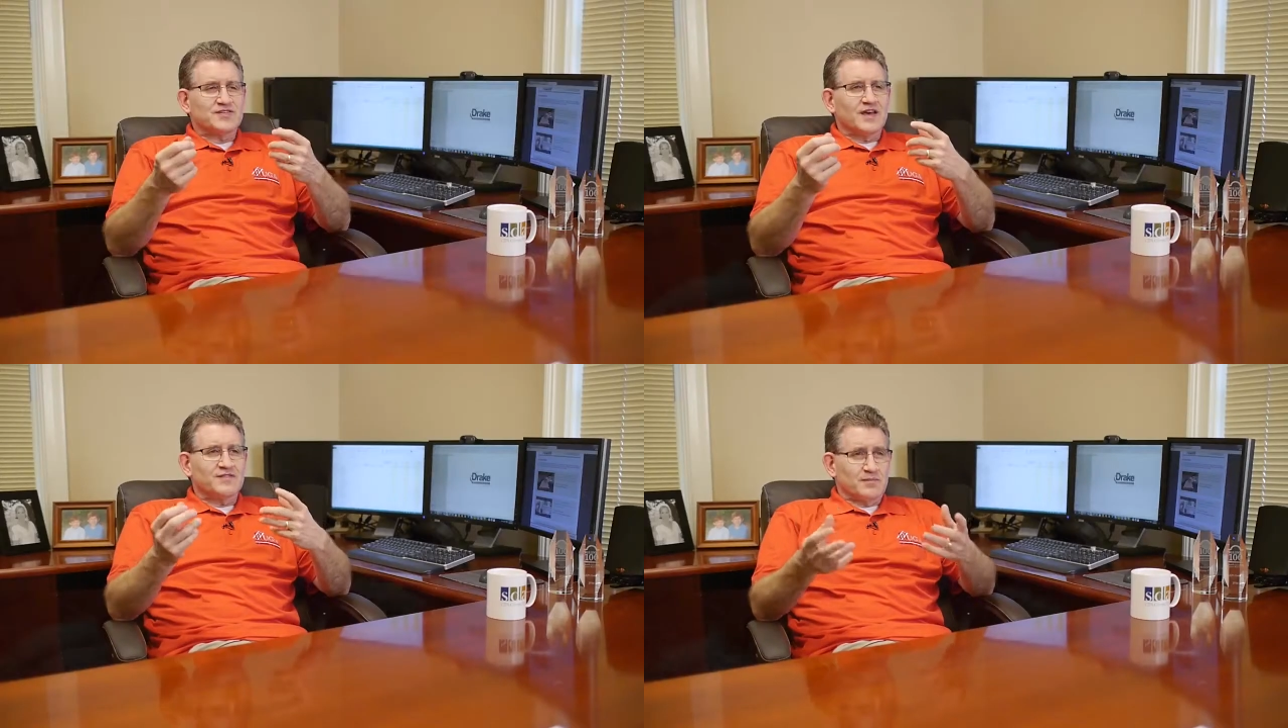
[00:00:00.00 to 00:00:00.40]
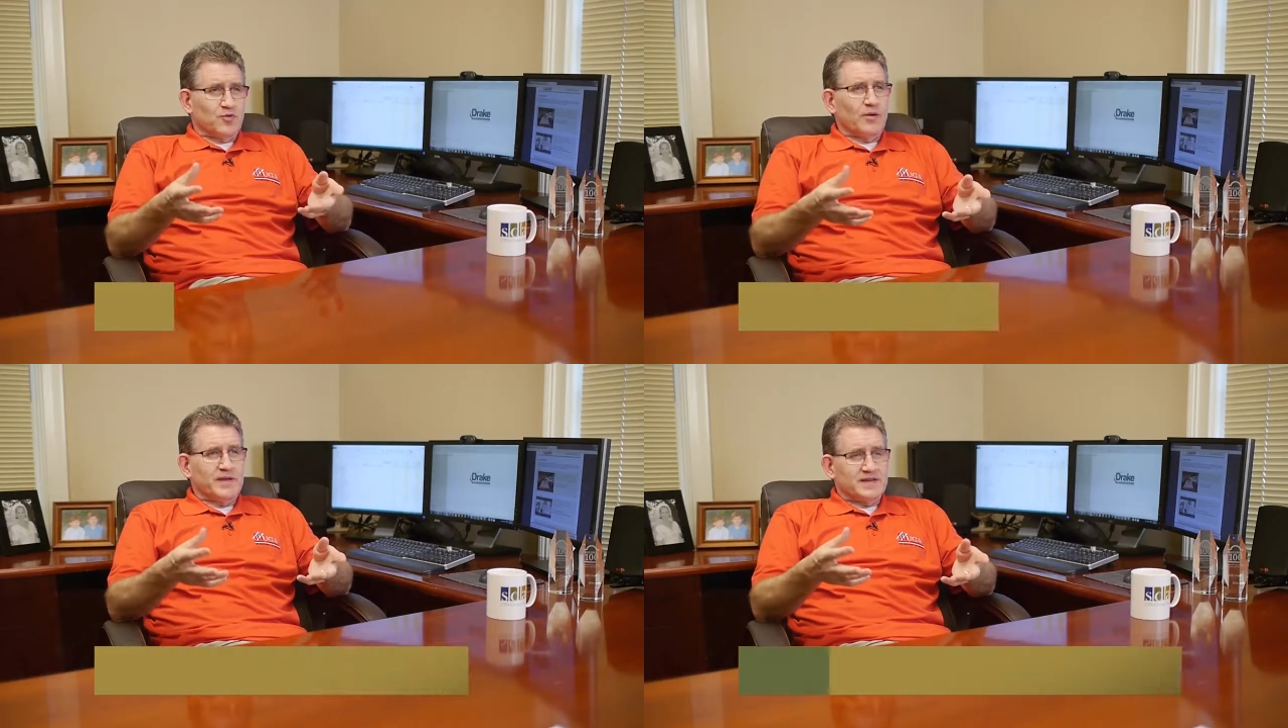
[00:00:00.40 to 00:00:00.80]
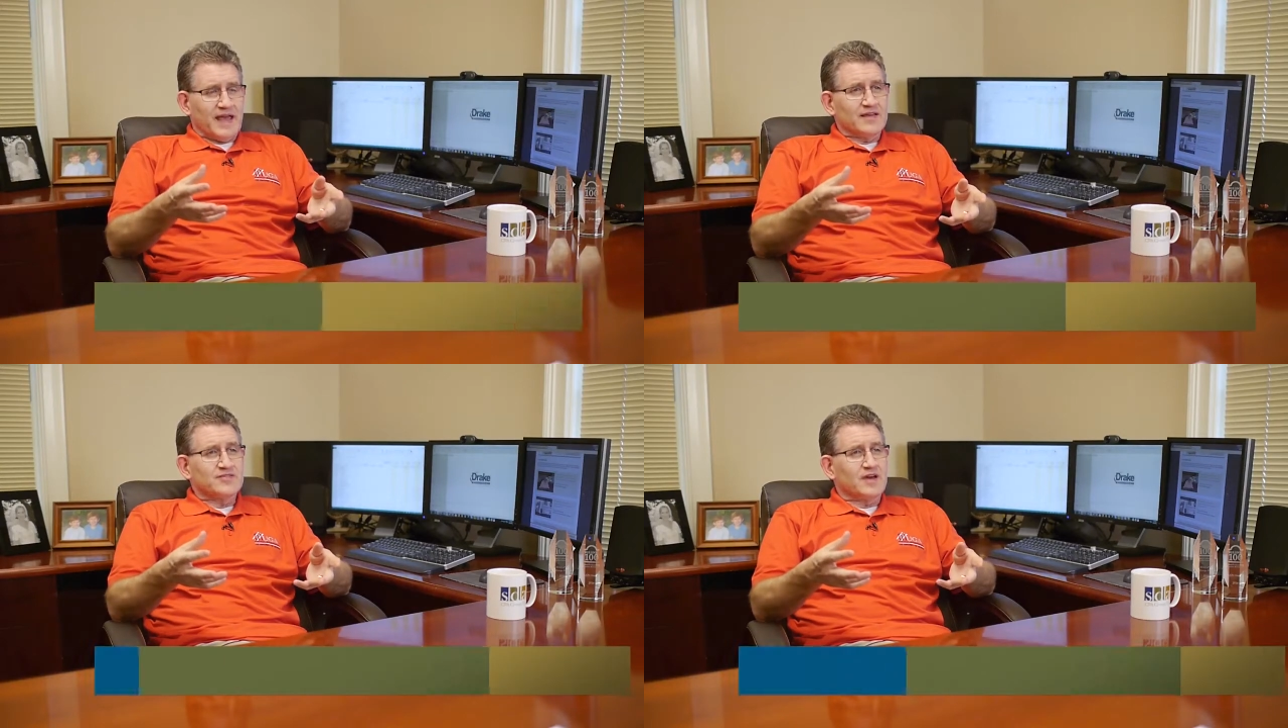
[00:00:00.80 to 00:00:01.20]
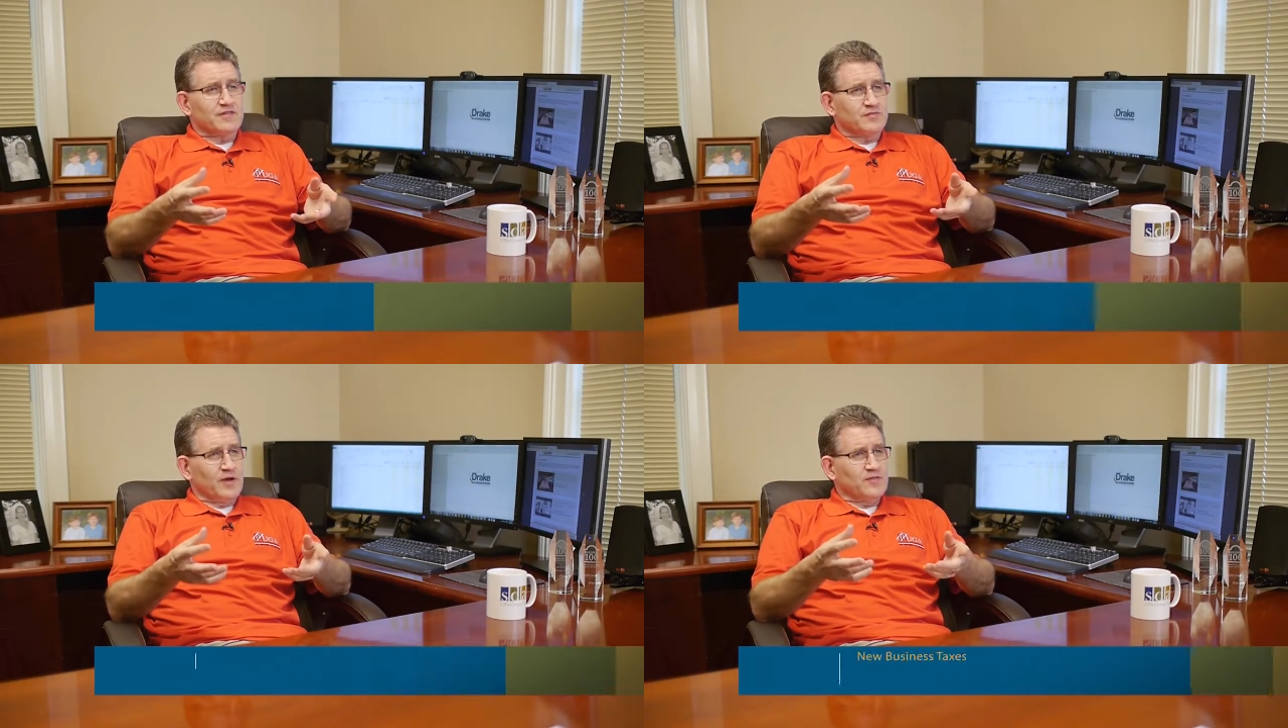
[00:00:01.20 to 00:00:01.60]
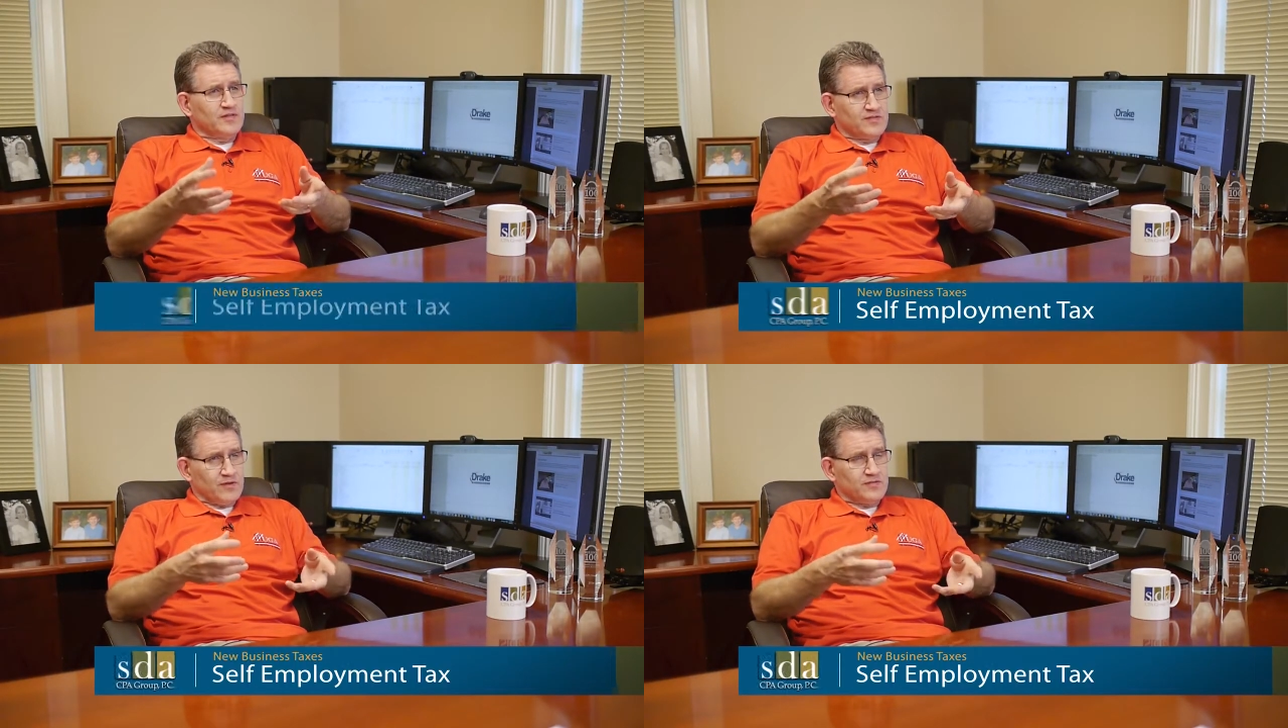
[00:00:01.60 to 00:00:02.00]
the self-employment tax covers
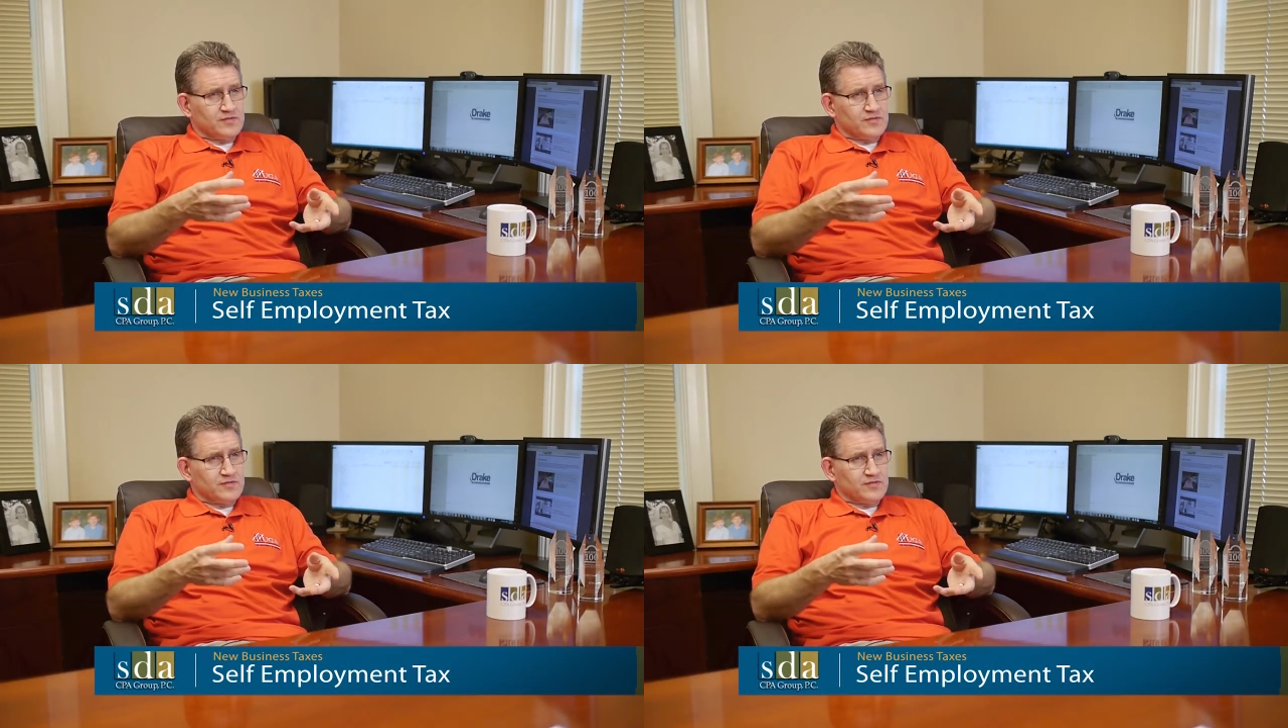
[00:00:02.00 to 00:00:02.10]
both the Social